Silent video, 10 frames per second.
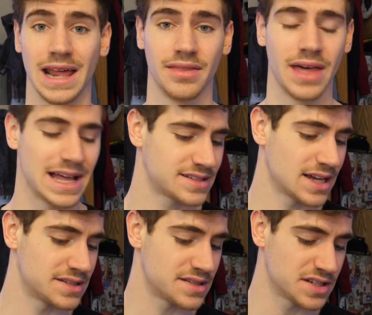And in that
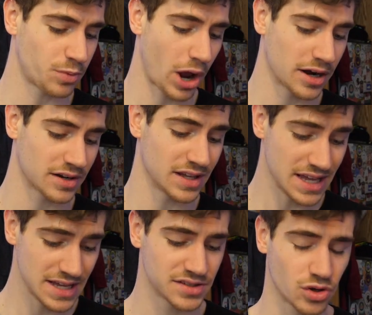sense, this product
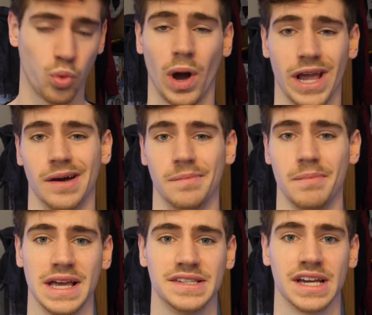is quite
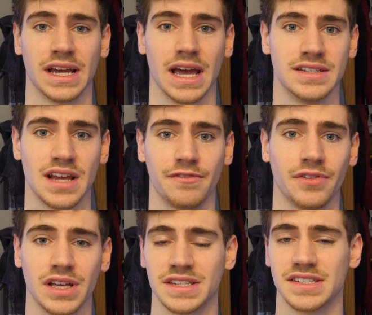amazing and
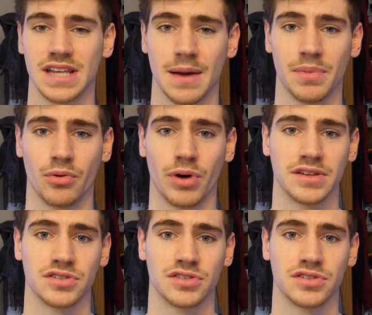definitely a step in the right